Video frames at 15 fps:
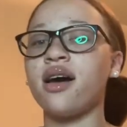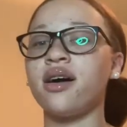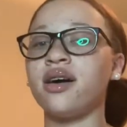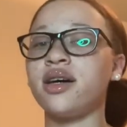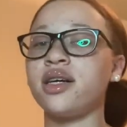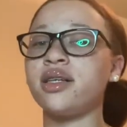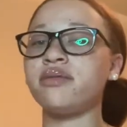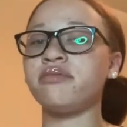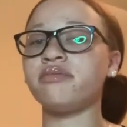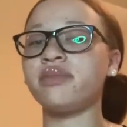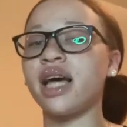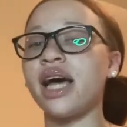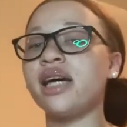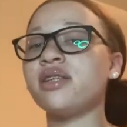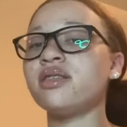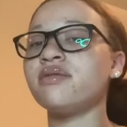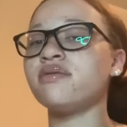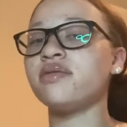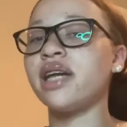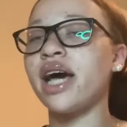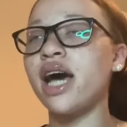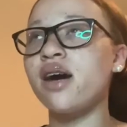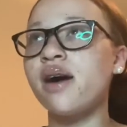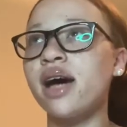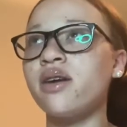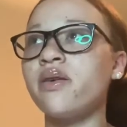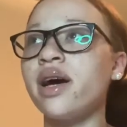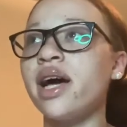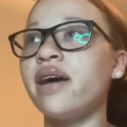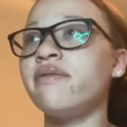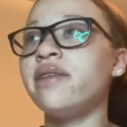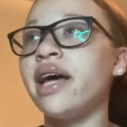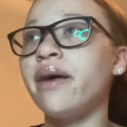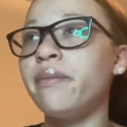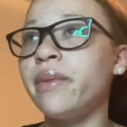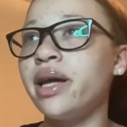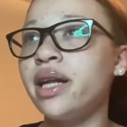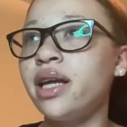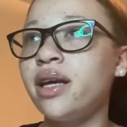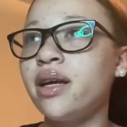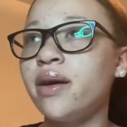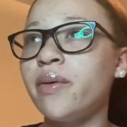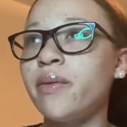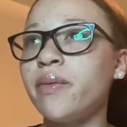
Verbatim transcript: Um, as of now, I don't have that many,